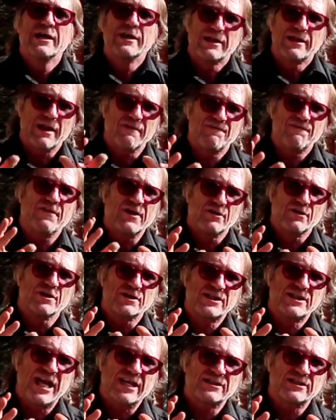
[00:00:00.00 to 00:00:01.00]
then feel the
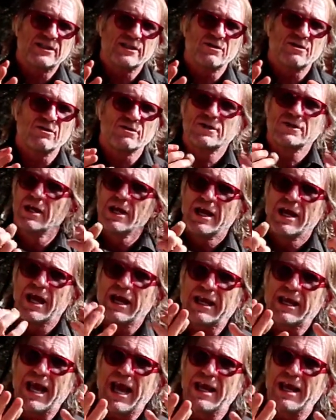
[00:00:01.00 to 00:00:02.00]
testicles.
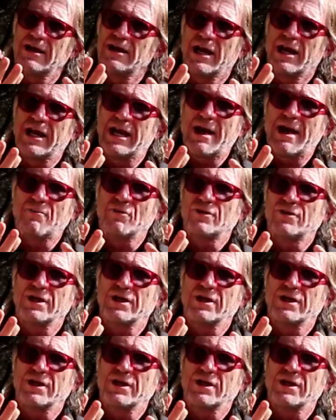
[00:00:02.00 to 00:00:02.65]
Again, a number of